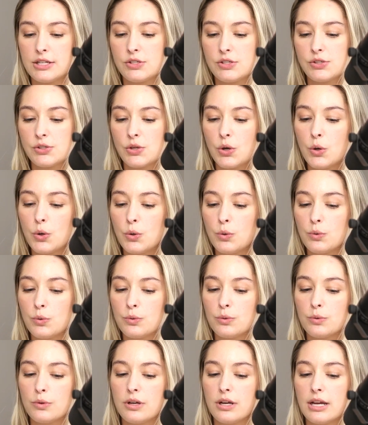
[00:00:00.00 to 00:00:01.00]
so
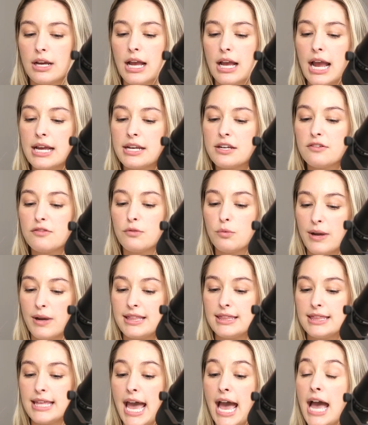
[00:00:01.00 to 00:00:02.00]
kind of with
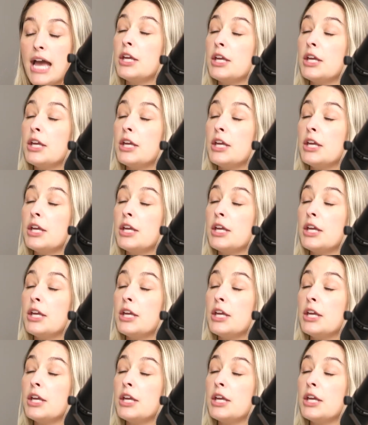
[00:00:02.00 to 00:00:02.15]
that,